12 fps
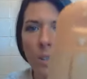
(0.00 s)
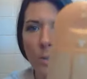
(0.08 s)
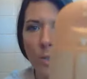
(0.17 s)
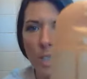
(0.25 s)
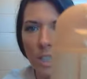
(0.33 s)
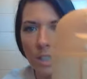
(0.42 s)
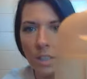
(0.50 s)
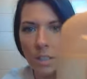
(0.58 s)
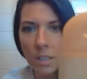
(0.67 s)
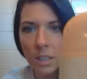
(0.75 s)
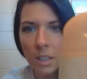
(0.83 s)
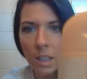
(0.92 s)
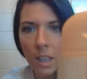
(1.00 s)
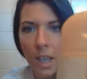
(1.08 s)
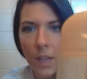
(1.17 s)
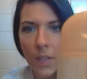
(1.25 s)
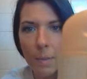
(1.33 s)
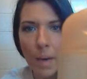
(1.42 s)
lotion
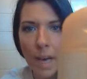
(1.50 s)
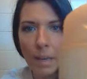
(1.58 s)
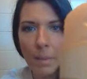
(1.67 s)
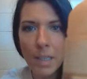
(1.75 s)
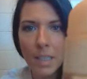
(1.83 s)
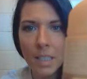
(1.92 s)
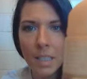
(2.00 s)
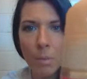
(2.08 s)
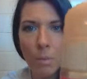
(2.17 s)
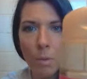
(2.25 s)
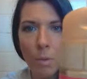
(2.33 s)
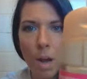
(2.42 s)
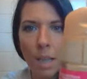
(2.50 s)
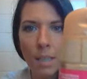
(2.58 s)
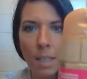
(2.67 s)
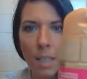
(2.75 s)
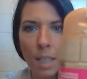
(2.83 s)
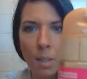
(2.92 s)
and the bottom is the
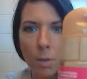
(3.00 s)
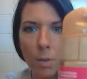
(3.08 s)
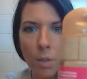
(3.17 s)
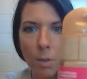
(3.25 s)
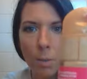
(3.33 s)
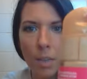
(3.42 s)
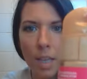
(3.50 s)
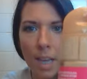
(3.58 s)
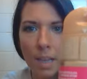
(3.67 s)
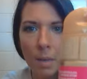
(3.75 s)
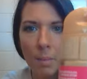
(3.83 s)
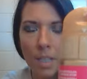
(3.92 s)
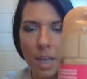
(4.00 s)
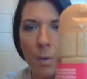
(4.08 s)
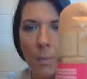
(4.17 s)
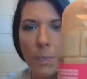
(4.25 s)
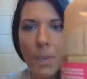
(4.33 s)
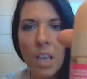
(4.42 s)
bronzing lotion where that comes
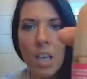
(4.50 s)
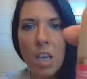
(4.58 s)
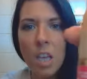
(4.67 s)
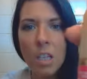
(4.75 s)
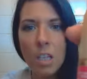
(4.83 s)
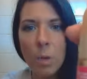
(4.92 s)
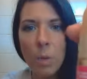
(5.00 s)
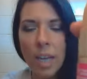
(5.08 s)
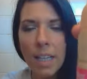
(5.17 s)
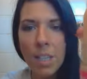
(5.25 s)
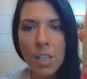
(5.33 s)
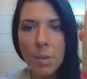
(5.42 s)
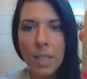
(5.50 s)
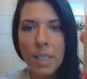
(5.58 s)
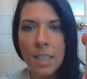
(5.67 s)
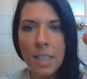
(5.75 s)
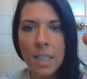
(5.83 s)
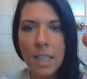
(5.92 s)
out. So what I do
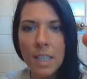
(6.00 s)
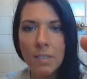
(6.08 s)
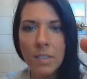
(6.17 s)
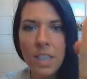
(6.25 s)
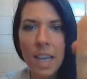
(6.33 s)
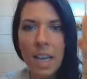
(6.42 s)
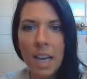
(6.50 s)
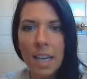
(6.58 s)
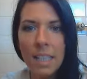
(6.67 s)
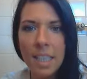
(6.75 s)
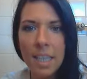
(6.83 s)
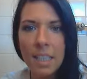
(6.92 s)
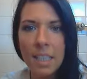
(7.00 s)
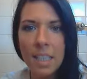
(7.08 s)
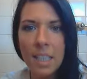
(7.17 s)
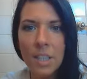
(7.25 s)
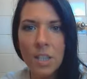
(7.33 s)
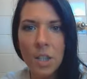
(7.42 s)
is every day I take this
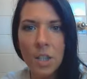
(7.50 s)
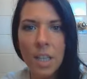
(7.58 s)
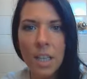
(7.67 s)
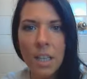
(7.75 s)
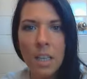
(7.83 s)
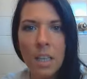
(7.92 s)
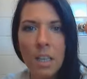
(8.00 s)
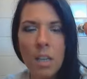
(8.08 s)
and I turn it